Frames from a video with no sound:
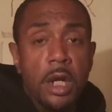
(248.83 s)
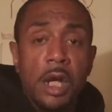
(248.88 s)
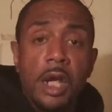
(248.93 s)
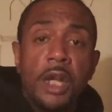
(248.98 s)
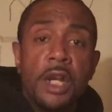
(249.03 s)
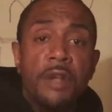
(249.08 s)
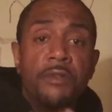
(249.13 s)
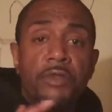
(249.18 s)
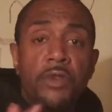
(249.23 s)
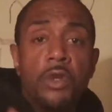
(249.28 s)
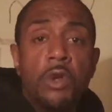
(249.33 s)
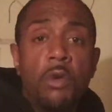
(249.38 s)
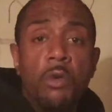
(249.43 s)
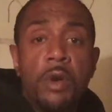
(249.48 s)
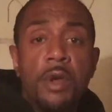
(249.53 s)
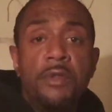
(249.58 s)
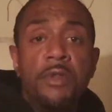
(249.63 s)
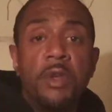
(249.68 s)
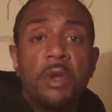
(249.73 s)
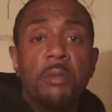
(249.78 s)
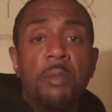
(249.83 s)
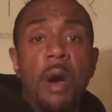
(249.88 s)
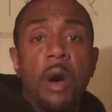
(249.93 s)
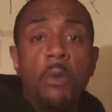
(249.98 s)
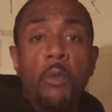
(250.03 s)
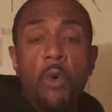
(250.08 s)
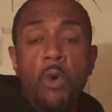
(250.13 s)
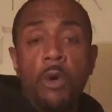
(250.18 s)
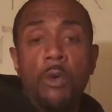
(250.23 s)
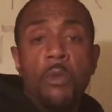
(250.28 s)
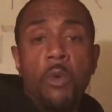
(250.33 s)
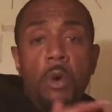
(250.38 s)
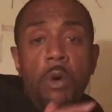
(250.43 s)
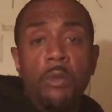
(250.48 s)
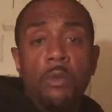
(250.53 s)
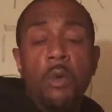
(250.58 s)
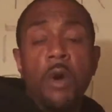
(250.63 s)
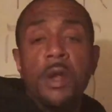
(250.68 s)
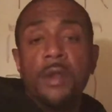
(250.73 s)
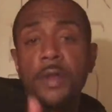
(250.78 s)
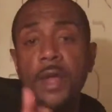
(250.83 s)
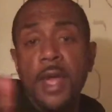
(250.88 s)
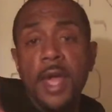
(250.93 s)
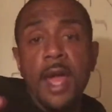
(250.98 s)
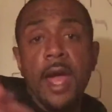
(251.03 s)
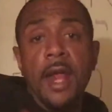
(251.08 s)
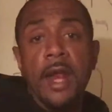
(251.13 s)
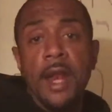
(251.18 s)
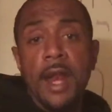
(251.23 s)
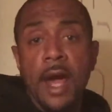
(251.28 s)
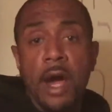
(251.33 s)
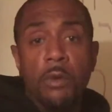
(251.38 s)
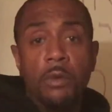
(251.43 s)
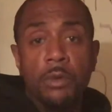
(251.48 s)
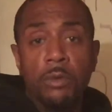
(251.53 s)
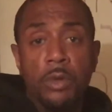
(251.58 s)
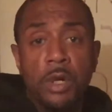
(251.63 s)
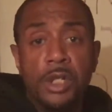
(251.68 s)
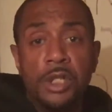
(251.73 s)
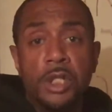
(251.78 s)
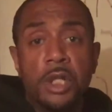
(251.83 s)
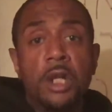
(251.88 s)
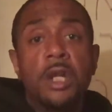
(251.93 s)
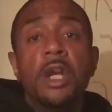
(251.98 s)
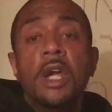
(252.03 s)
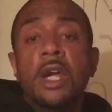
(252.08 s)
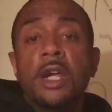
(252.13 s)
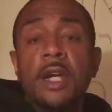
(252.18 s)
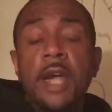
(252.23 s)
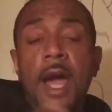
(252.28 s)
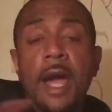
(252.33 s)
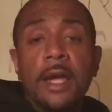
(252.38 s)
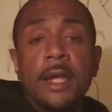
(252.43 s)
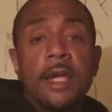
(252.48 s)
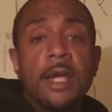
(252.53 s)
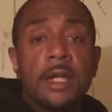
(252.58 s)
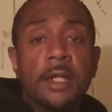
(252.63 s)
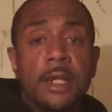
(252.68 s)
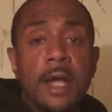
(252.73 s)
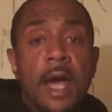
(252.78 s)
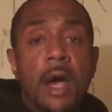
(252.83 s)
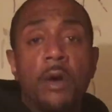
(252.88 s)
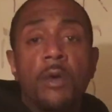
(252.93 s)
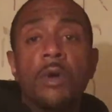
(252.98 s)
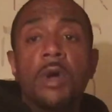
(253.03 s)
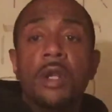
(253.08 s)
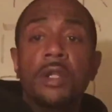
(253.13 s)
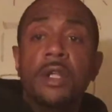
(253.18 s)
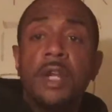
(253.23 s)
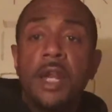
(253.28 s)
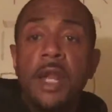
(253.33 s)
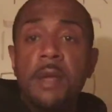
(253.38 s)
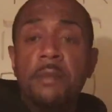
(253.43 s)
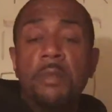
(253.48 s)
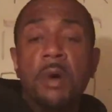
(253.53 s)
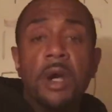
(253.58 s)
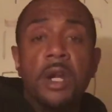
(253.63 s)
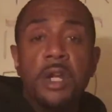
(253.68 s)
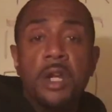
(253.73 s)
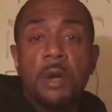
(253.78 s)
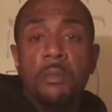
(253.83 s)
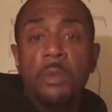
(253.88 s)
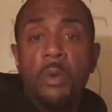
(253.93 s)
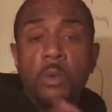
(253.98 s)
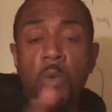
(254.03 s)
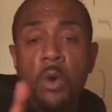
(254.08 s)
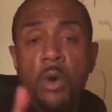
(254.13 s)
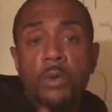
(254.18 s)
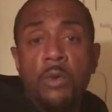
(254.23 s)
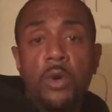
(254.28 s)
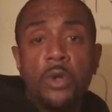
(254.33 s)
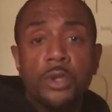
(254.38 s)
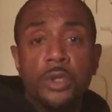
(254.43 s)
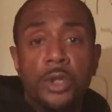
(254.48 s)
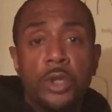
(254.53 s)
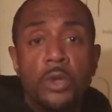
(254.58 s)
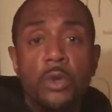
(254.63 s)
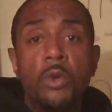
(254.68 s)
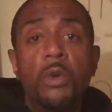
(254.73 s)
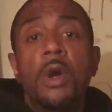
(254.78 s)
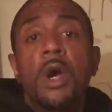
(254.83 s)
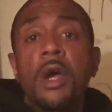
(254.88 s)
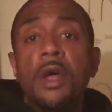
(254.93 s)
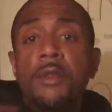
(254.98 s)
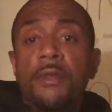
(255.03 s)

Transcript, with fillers: And if you know anything about World War One, they had it out with Russia, got kicked out, then they buddied up with World War Two.